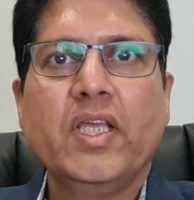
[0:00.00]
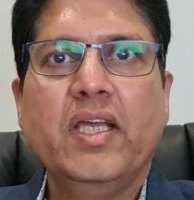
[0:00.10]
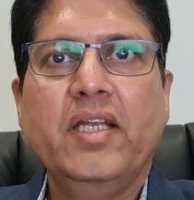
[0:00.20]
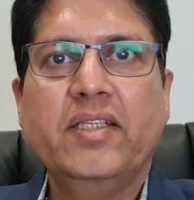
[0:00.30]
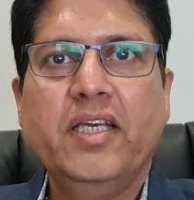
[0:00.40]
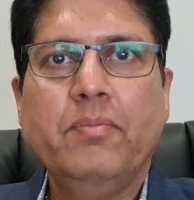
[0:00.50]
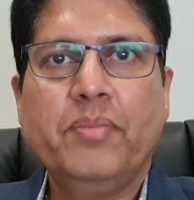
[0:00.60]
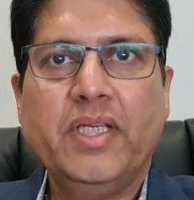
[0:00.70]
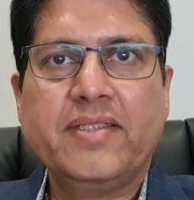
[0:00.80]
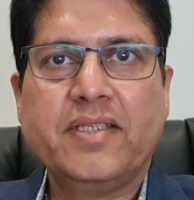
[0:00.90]
and then
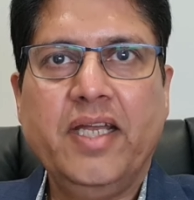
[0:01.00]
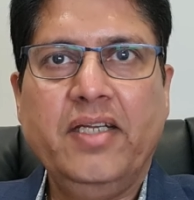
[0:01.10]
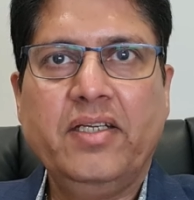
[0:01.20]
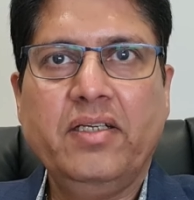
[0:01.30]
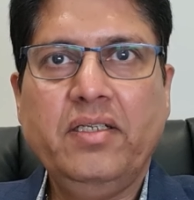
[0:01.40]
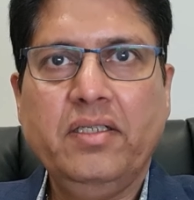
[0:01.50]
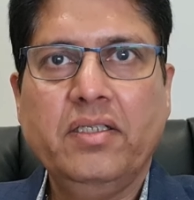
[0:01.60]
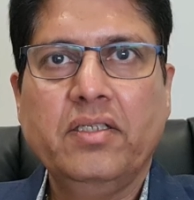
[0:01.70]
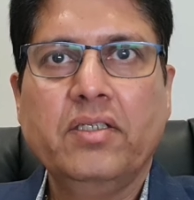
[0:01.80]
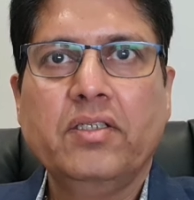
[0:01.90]
press enter.
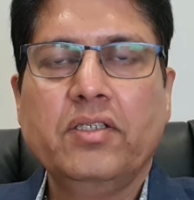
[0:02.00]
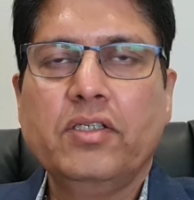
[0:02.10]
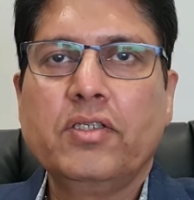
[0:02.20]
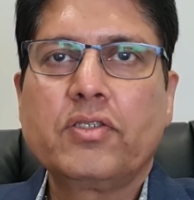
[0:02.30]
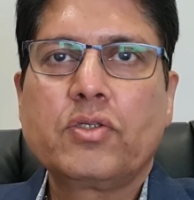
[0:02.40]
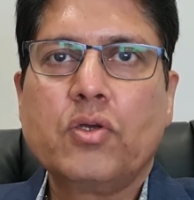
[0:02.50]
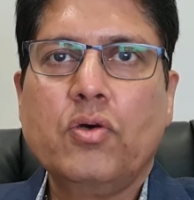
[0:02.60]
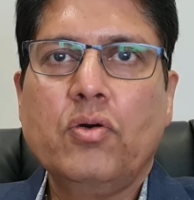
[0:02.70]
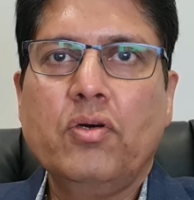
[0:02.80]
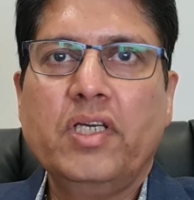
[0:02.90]

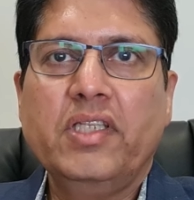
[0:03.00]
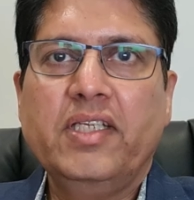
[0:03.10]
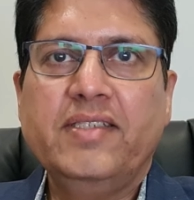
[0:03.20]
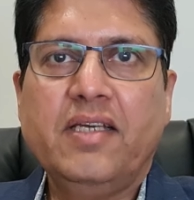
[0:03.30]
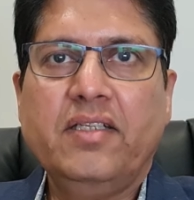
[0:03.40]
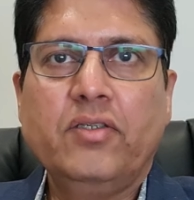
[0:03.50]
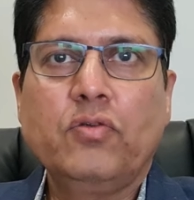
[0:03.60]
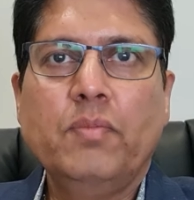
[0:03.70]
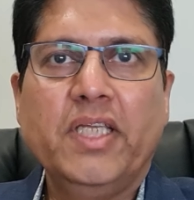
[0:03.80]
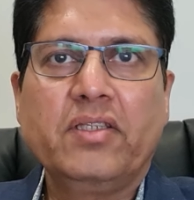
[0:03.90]
So these are the
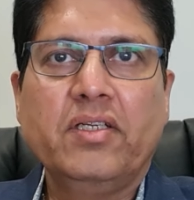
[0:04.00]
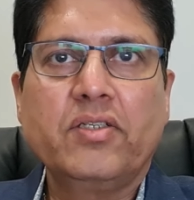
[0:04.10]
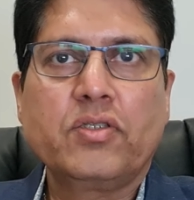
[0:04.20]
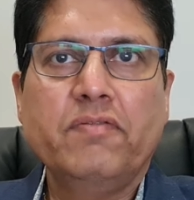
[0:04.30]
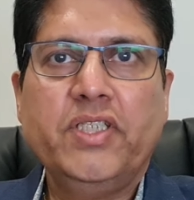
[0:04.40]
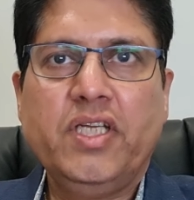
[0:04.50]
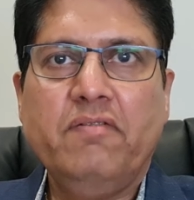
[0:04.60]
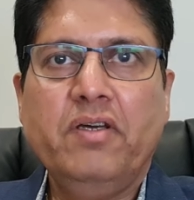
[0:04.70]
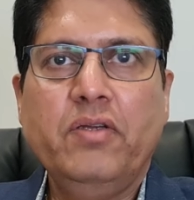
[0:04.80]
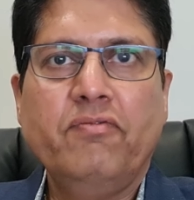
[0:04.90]
two methods. So
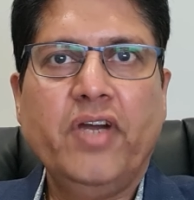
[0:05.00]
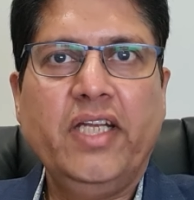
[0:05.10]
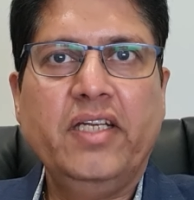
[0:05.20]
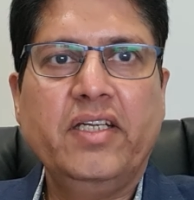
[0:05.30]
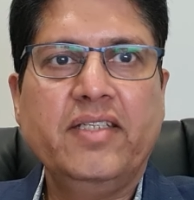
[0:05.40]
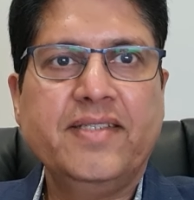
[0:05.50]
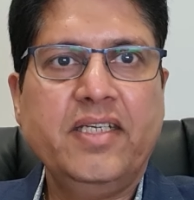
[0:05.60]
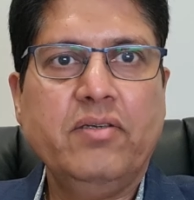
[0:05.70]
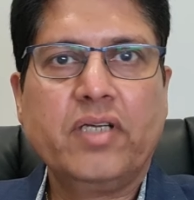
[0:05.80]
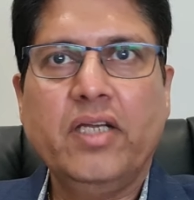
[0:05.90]
whichever you find it easy,
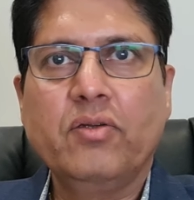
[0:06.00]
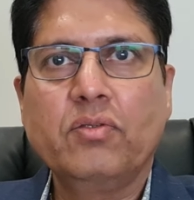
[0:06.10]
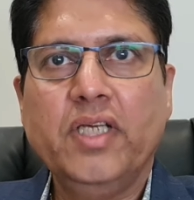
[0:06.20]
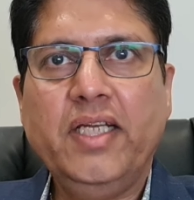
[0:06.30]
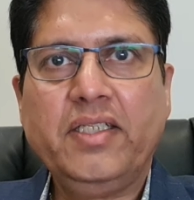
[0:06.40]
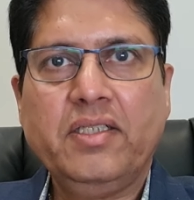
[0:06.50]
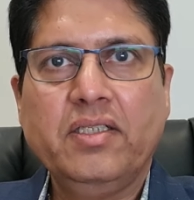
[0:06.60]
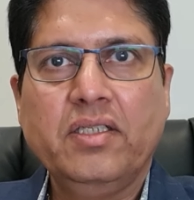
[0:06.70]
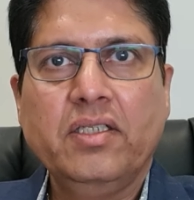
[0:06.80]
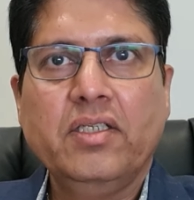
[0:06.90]
you can do that.
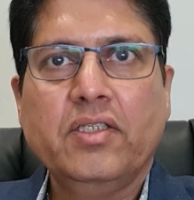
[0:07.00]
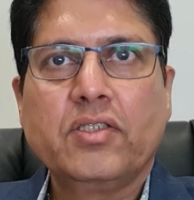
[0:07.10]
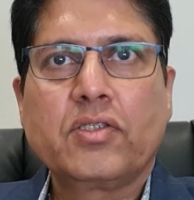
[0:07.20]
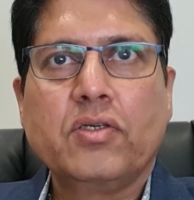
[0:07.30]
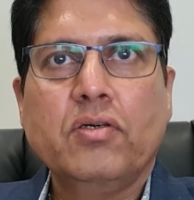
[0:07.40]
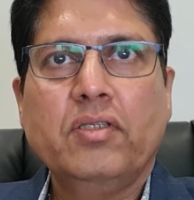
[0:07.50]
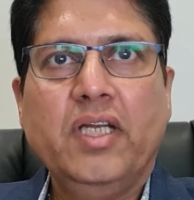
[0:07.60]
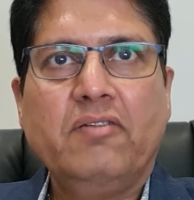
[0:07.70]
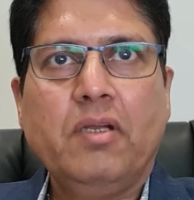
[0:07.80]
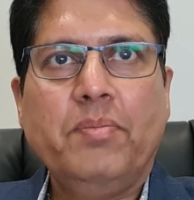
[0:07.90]
So
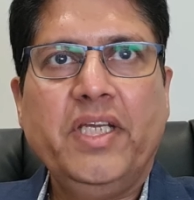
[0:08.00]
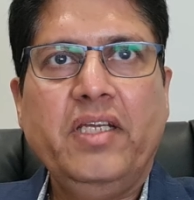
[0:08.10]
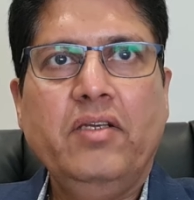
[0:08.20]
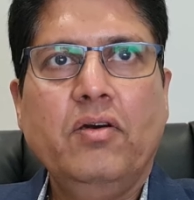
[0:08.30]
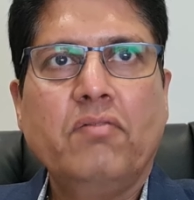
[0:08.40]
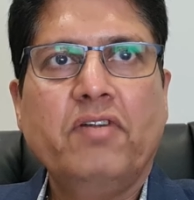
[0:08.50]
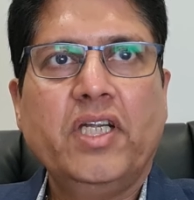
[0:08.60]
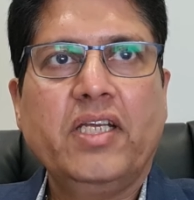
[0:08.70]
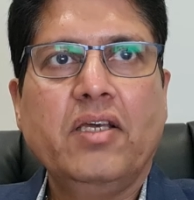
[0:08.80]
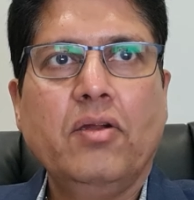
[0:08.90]
that will be your
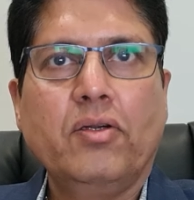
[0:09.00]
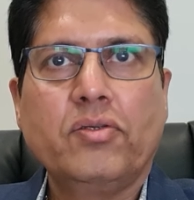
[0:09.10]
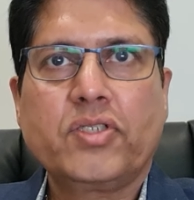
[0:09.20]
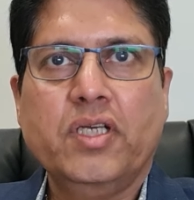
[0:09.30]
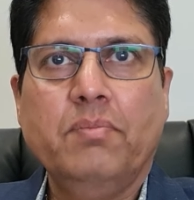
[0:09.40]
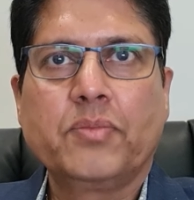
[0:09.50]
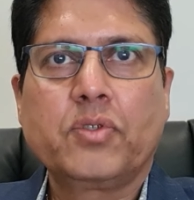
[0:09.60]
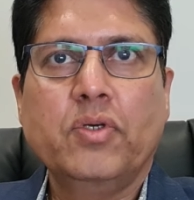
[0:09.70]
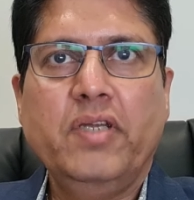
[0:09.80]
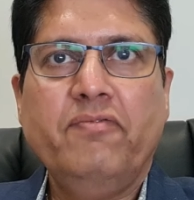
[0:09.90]
vertical auto sum.
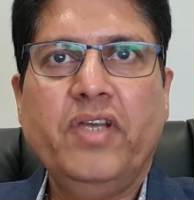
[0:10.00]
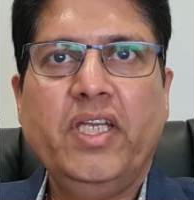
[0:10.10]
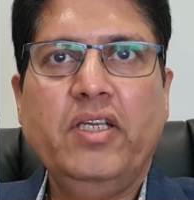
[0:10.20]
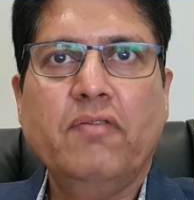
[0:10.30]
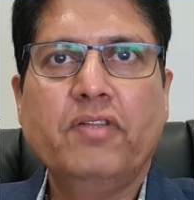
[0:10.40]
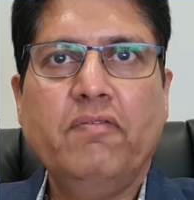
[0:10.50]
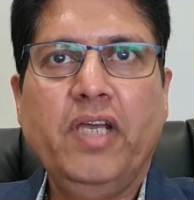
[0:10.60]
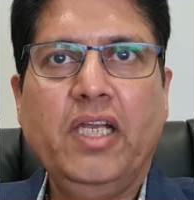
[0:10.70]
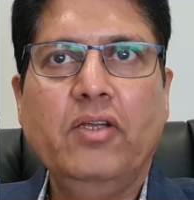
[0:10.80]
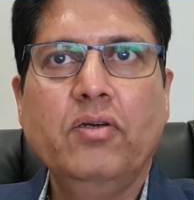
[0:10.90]
So if any of the
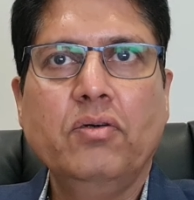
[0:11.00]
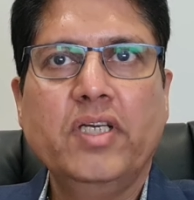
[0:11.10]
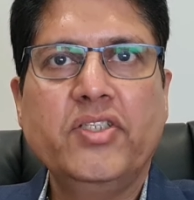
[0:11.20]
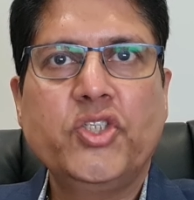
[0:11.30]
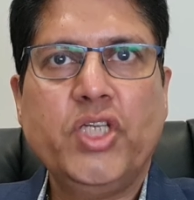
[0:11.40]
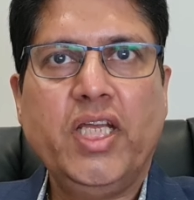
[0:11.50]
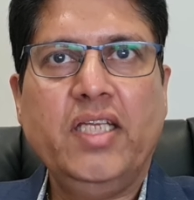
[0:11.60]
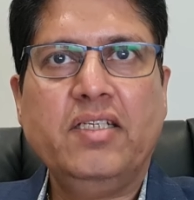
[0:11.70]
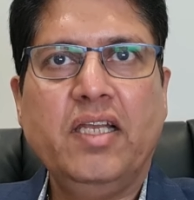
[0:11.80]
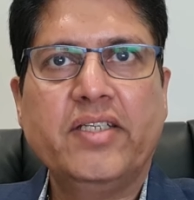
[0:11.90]
value is
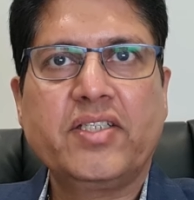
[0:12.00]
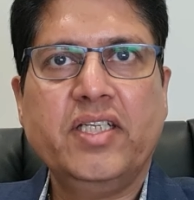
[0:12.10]
changed, let's